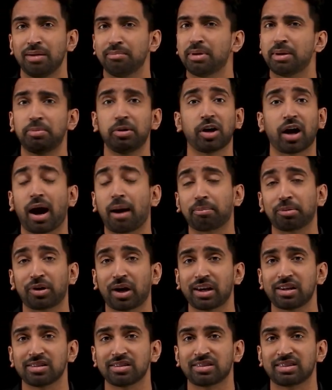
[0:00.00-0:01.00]
maybe your
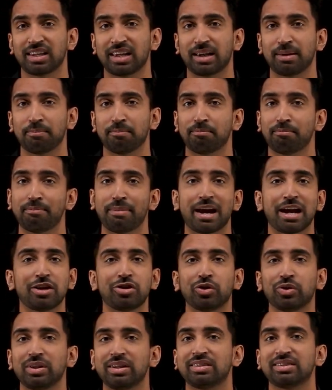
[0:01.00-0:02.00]
operations team
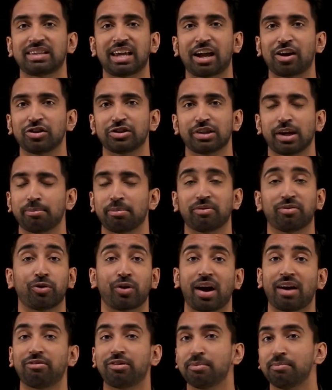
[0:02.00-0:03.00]
manually scales up
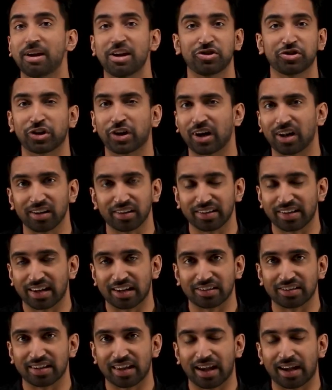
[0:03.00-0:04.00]
before every major
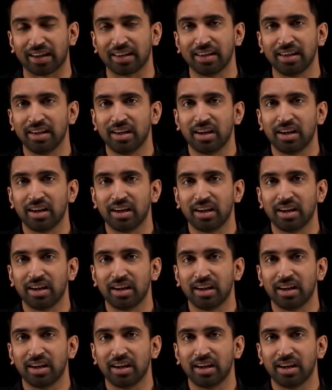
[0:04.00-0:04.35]
holiday today,